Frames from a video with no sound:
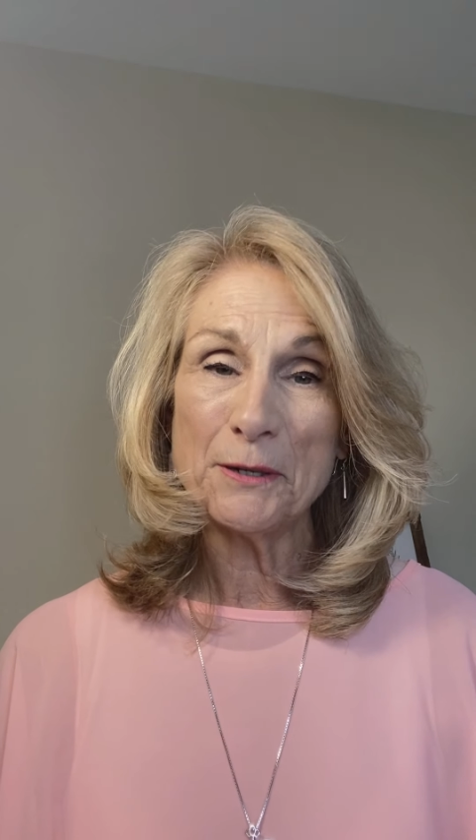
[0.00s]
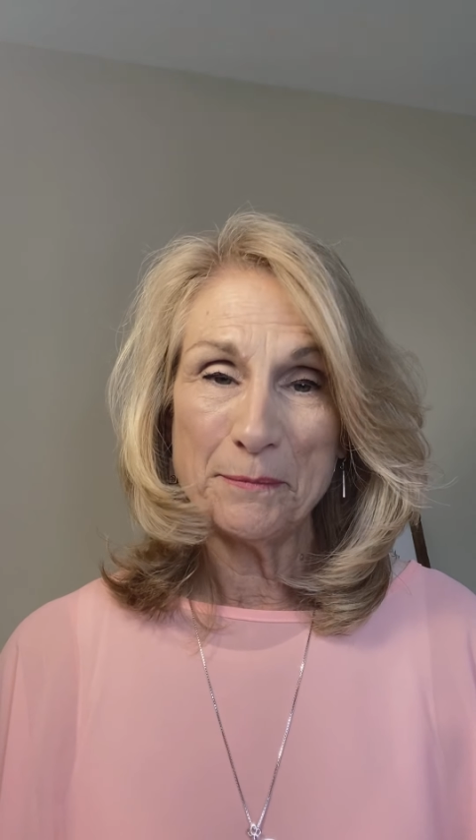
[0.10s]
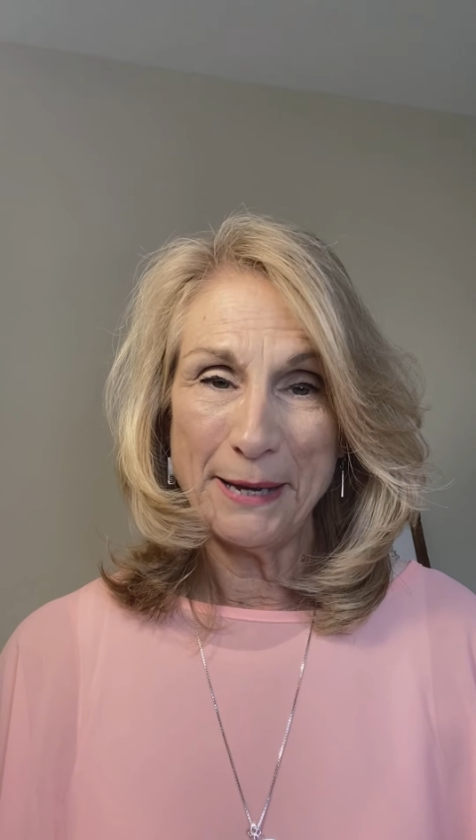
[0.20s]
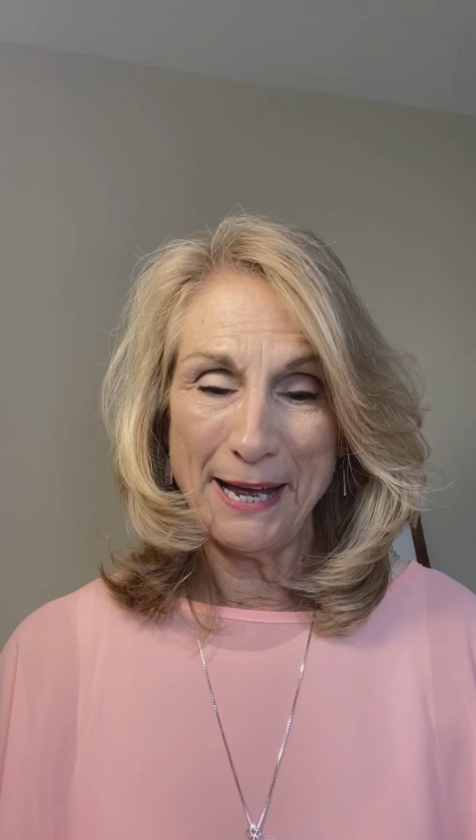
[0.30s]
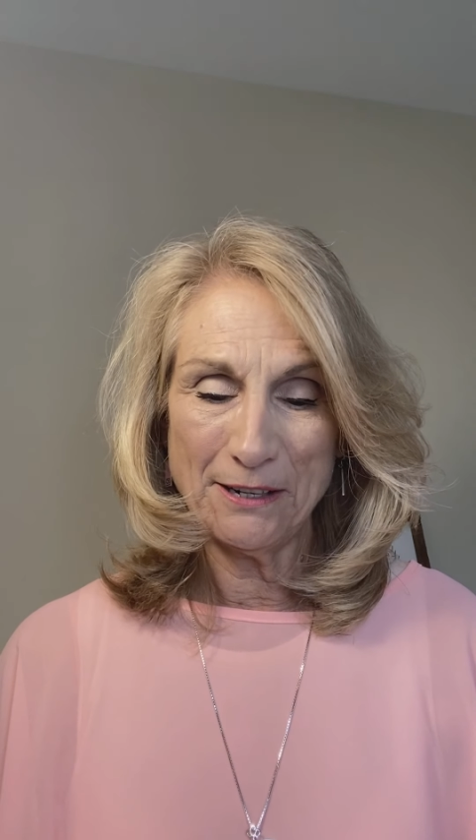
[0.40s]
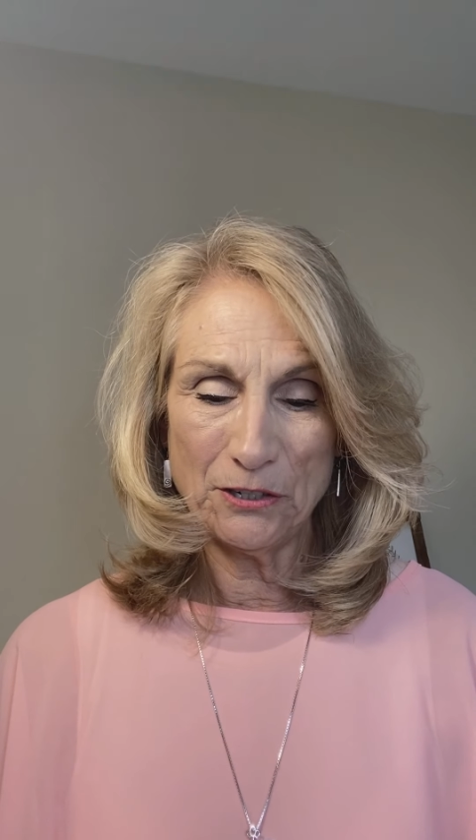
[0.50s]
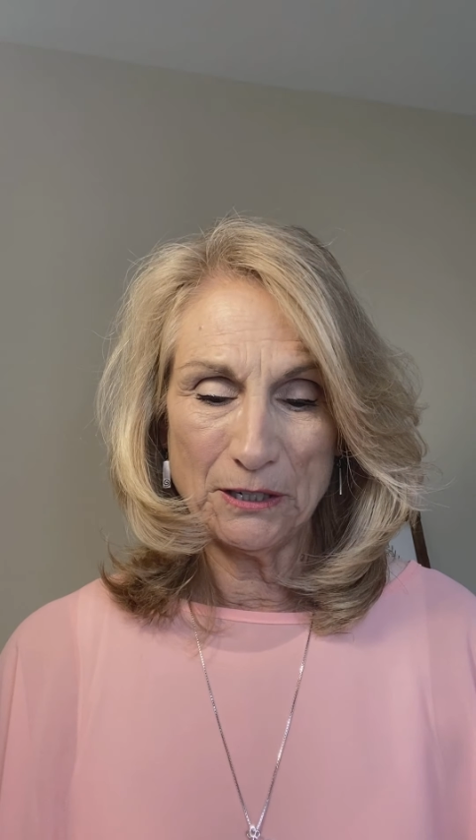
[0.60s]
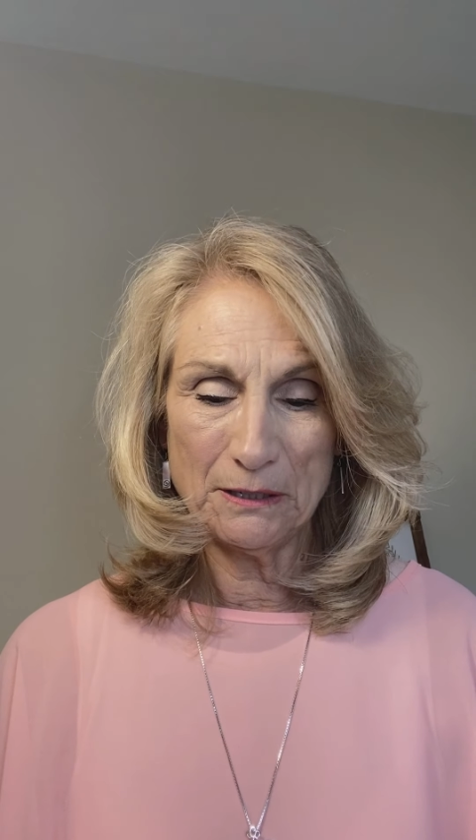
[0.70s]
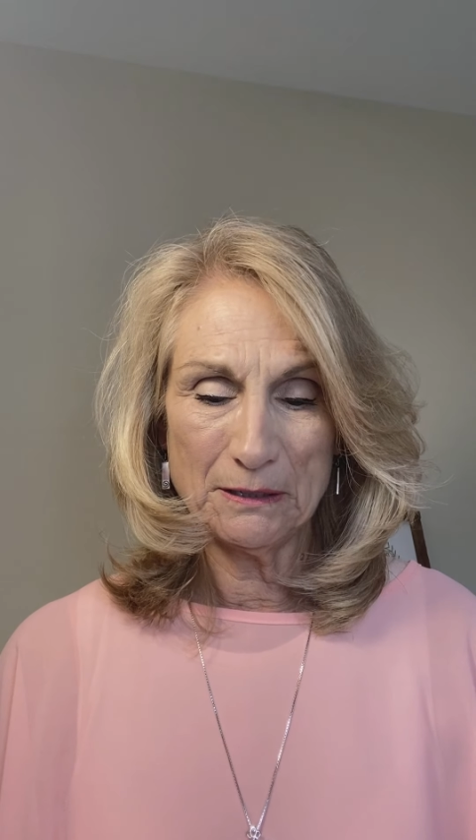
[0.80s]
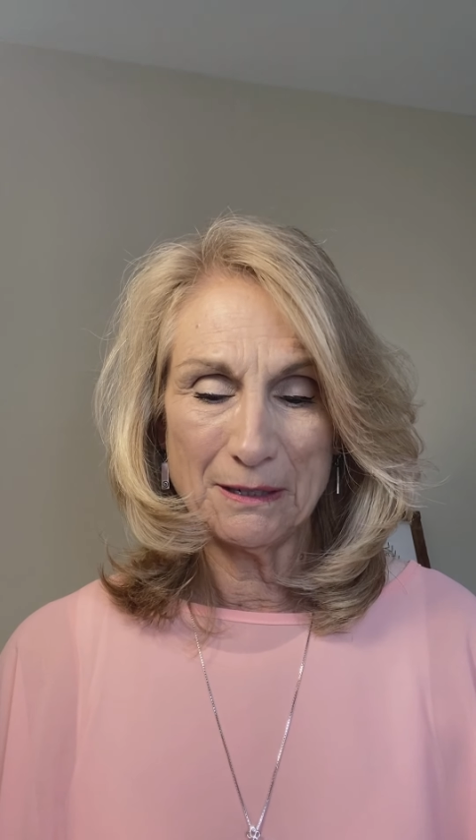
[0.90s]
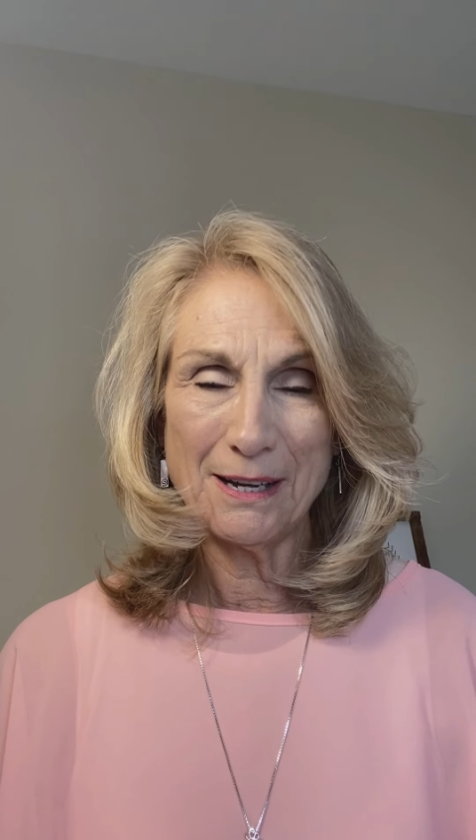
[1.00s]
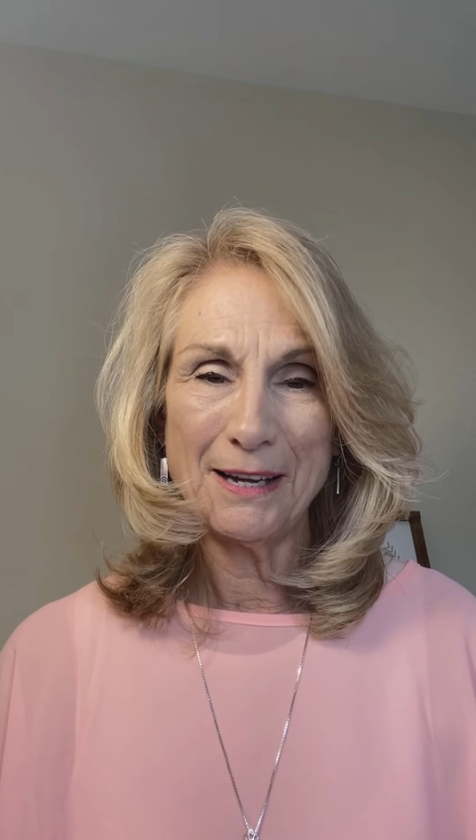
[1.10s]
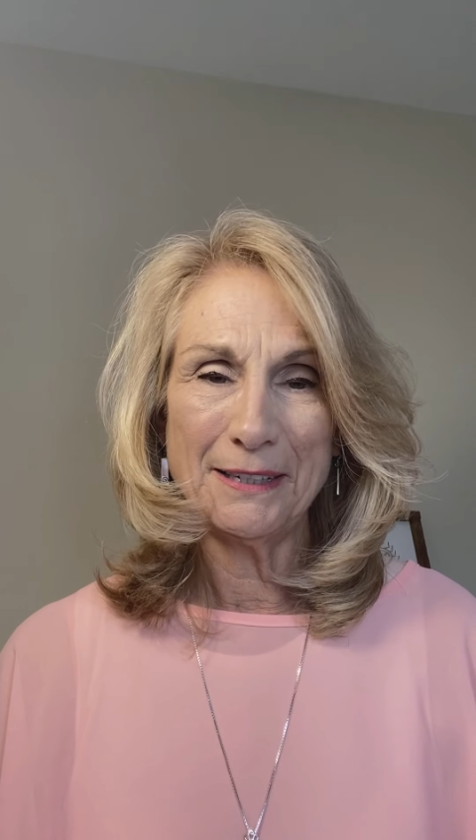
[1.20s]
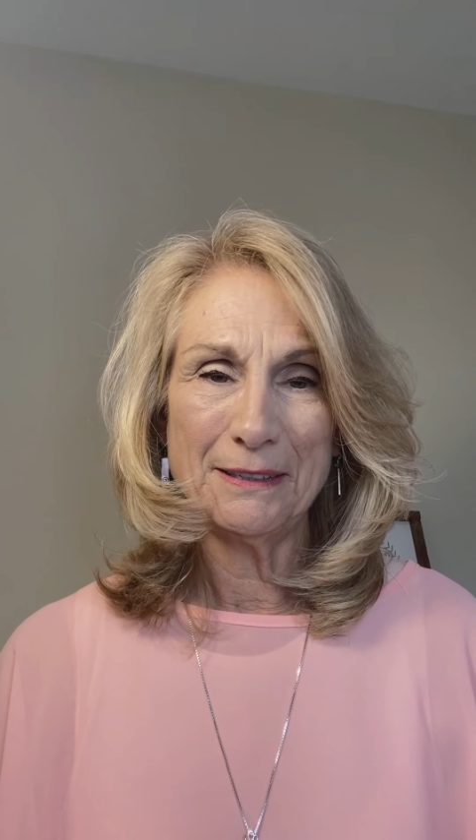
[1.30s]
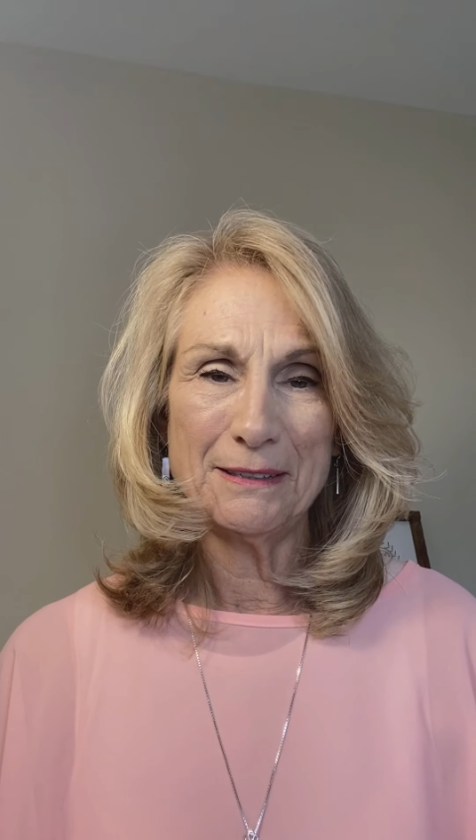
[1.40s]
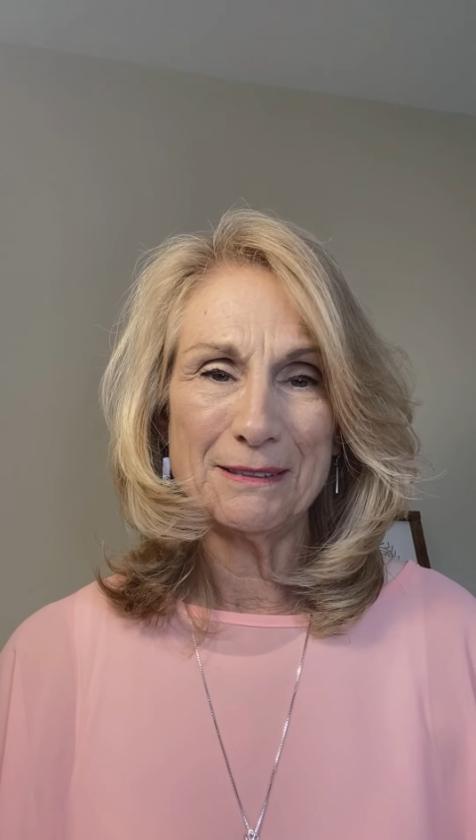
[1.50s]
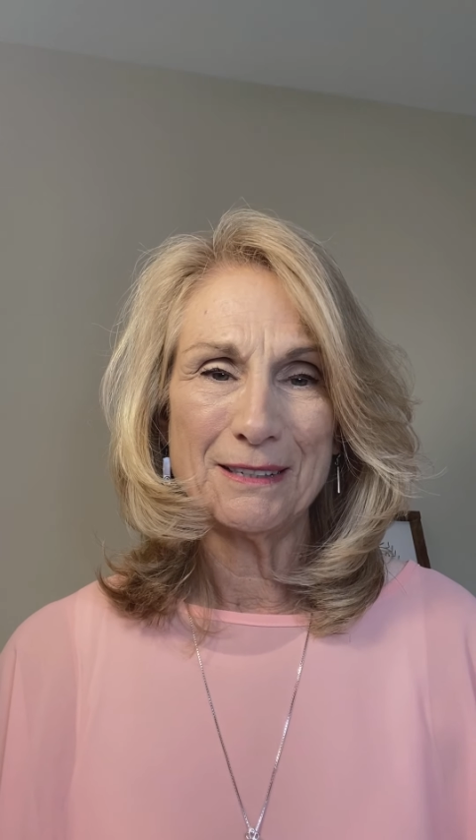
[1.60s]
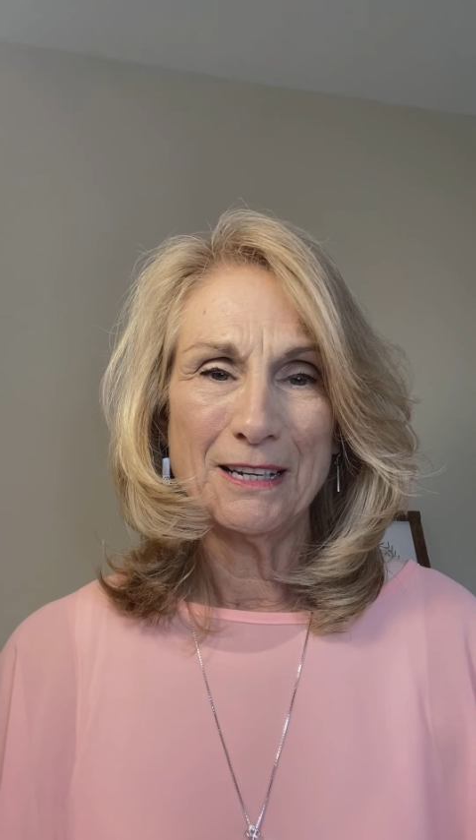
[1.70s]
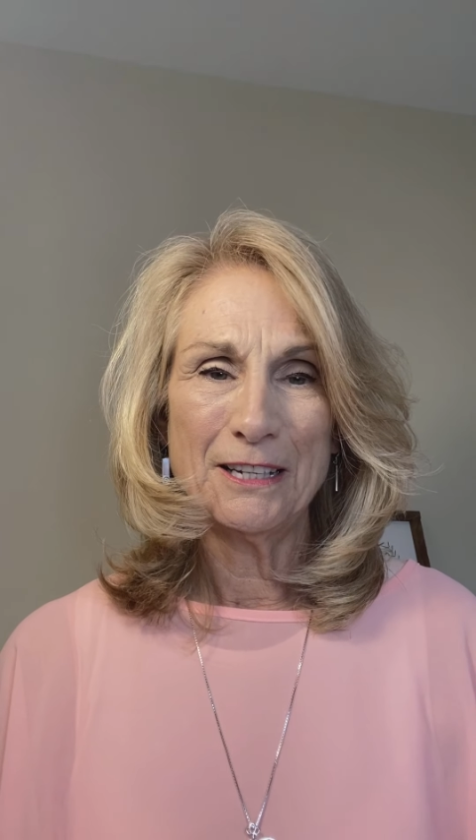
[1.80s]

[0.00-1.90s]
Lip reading: compassion, kindness,